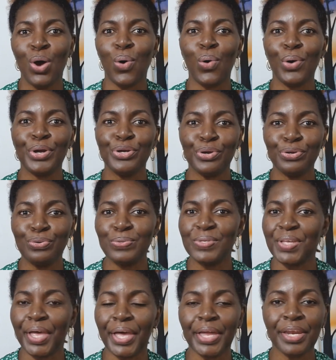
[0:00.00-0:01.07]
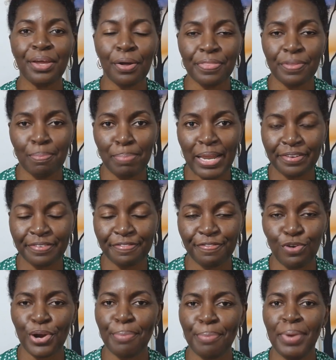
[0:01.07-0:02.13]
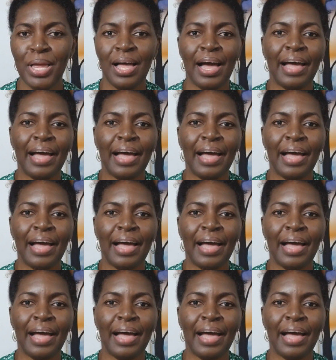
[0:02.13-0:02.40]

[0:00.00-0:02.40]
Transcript: or you're using any other platform,